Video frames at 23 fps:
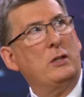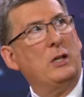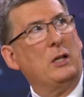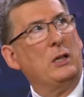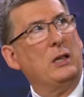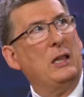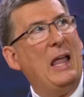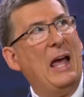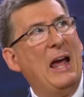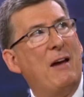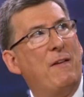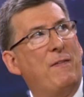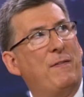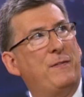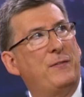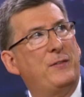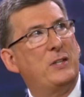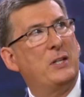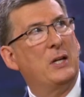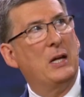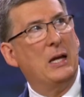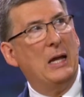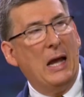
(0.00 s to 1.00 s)
to the
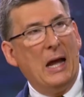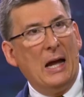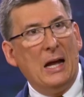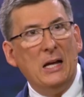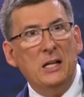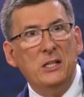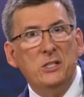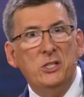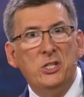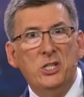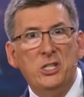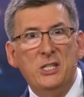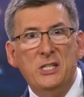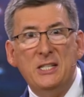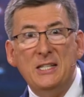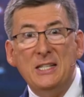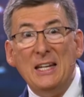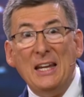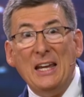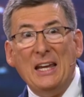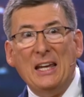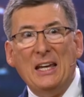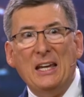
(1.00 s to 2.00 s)
left and
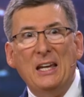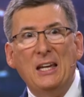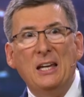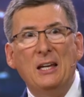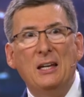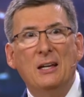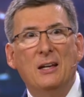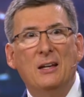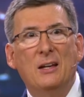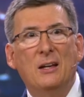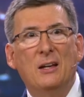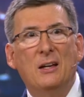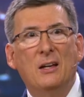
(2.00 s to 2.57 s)
see